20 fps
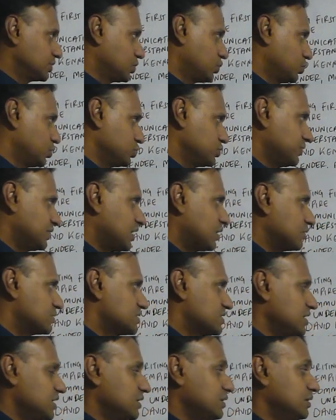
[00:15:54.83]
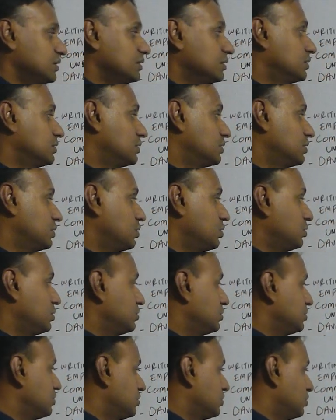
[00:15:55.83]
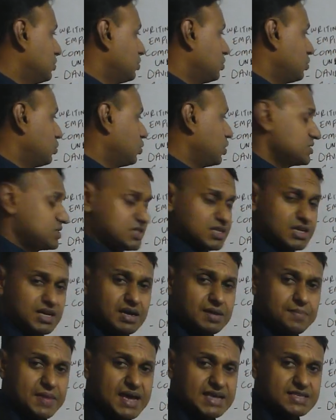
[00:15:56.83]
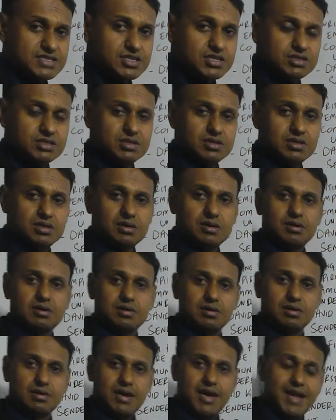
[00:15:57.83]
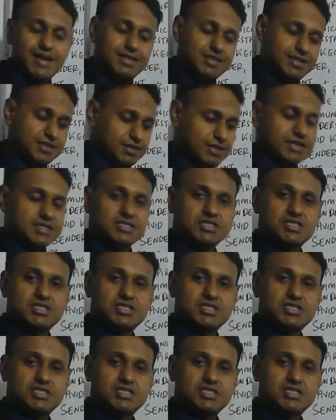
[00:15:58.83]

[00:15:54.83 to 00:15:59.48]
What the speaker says: Goes without saying. What's the message? Anything that is